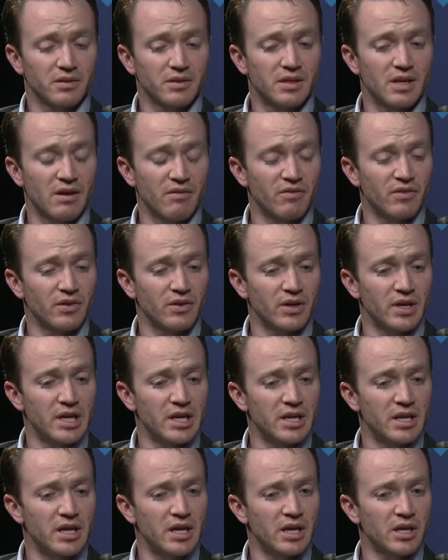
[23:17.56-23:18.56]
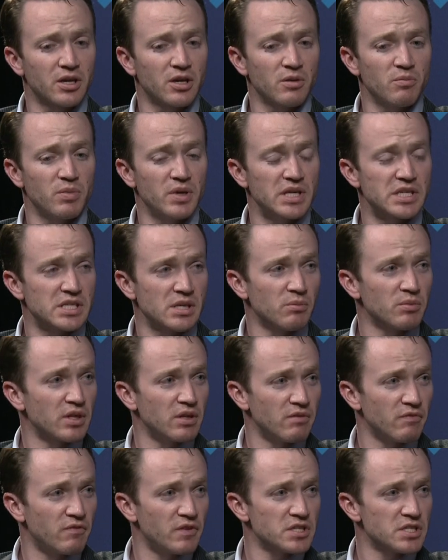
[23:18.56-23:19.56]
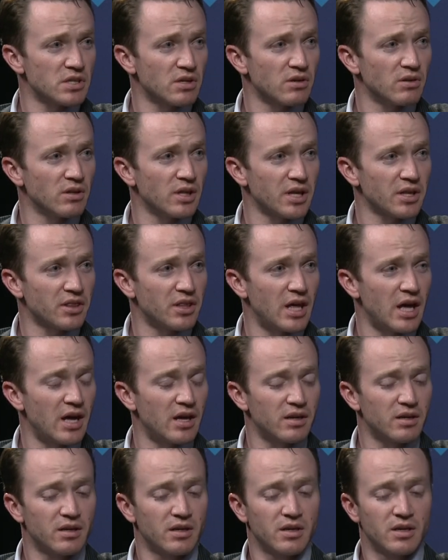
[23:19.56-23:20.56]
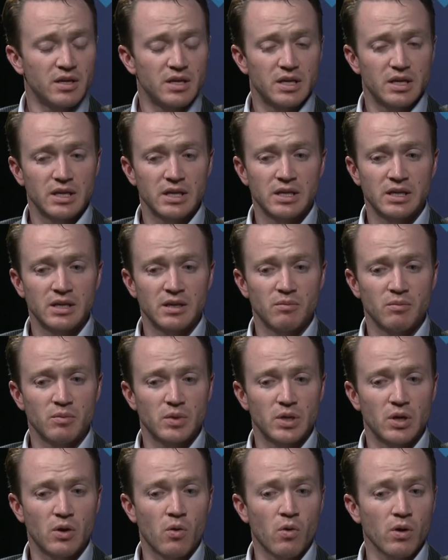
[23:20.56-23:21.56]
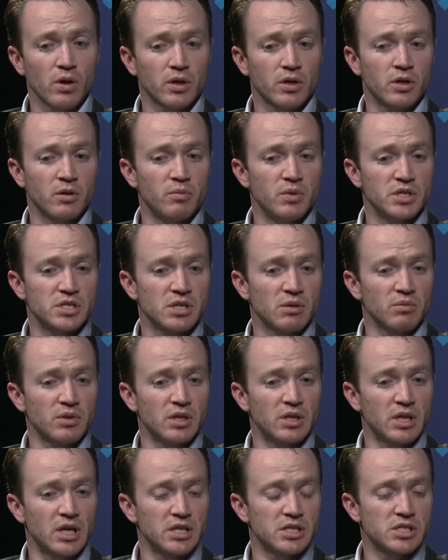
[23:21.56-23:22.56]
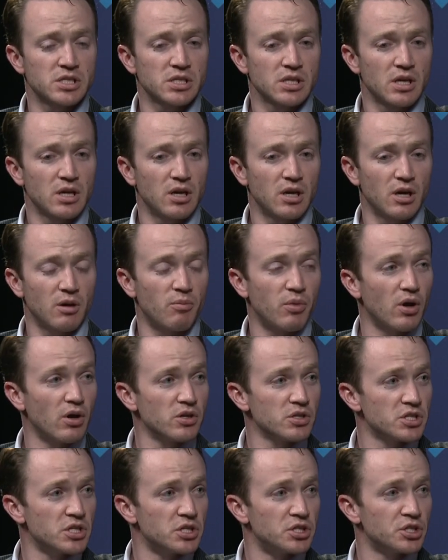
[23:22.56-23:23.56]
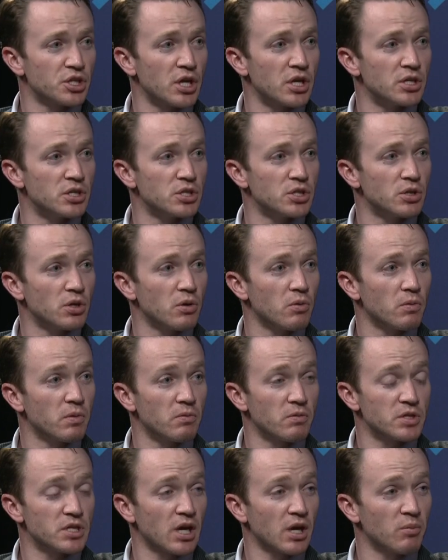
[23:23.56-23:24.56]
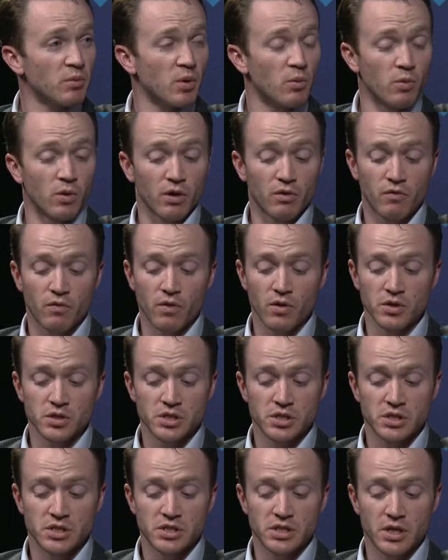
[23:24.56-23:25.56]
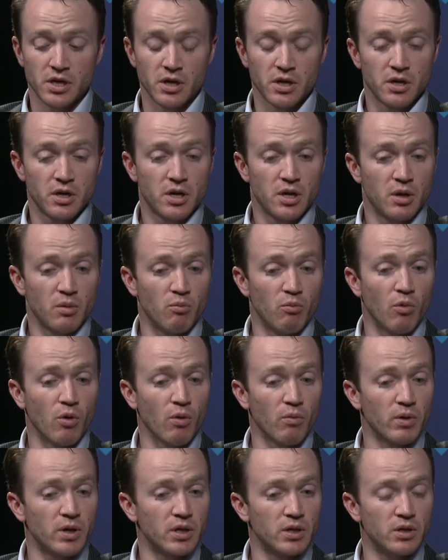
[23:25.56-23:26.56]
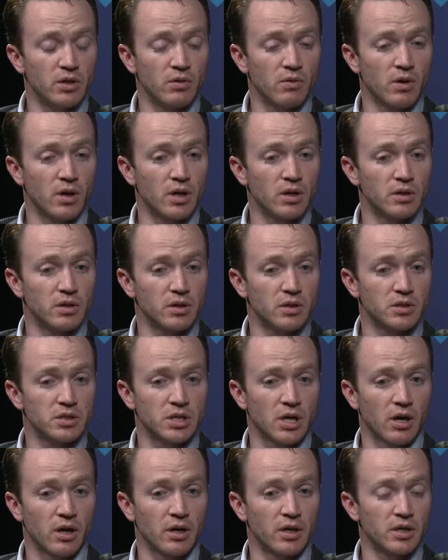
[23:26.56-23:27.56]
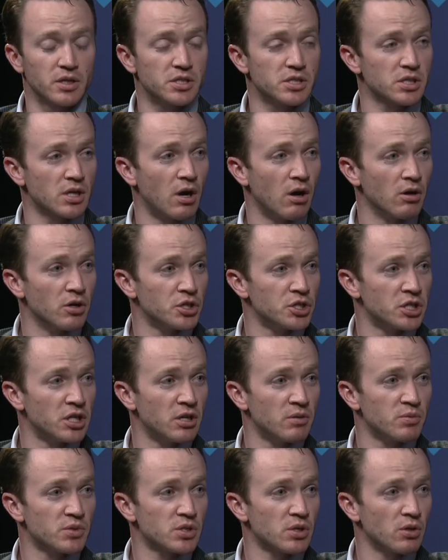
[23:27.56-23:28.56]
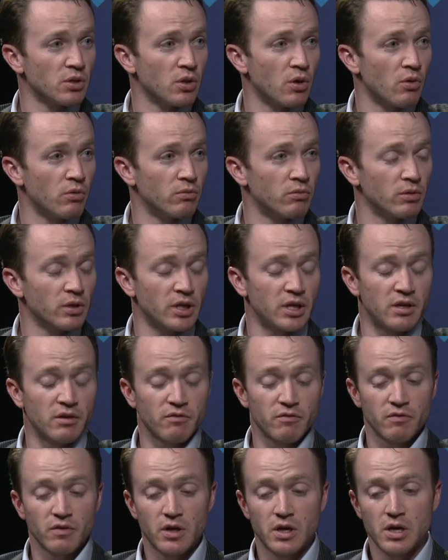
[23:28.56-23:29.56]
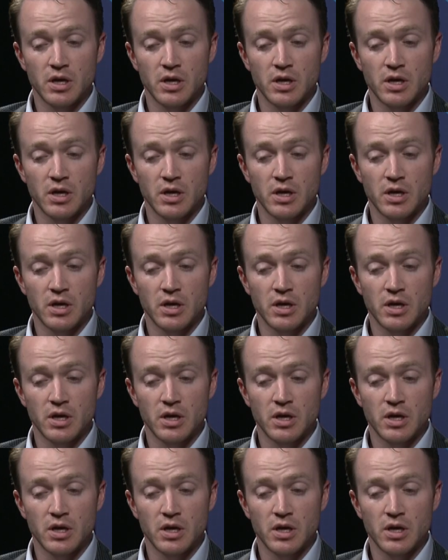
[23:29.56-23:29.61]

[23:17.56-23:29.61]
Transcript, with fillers: Definitely, and it could be something physical like that, um, or it could be something that's a policy change. You know, when we're talking about workforce, is there more we can do on targeted scholarships or loan relief?